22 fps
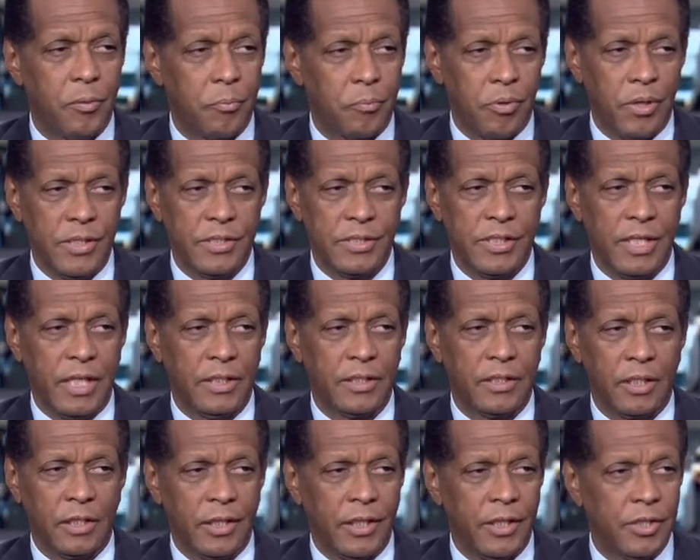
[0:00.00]
the
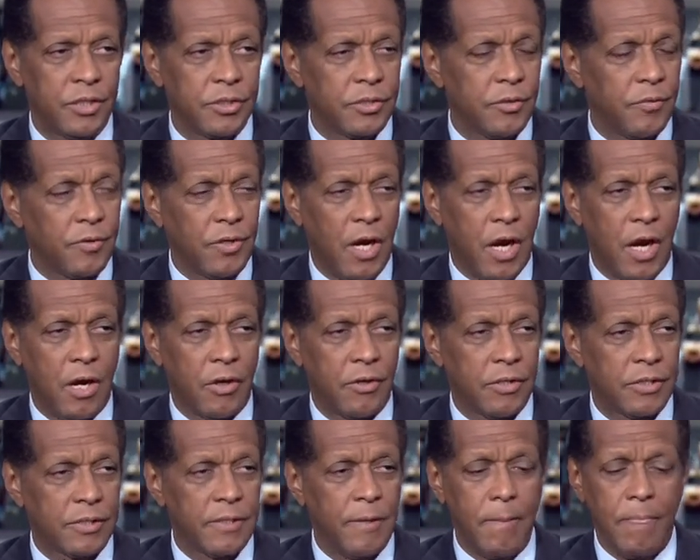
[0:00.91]
president, the leaders of
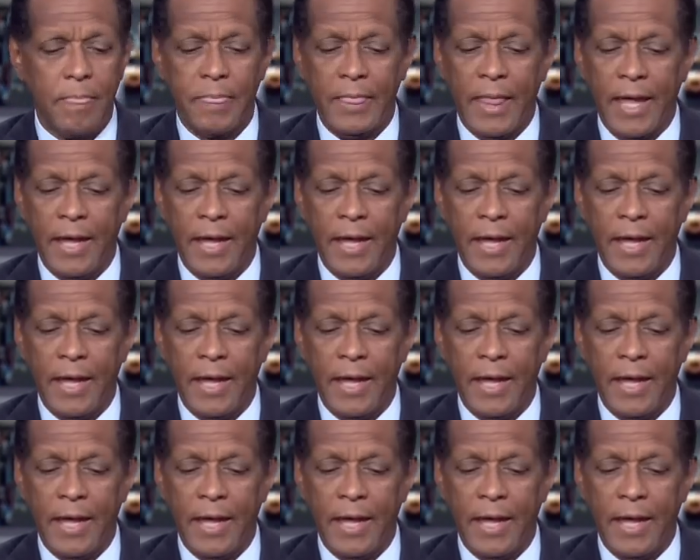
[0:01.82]
Congress.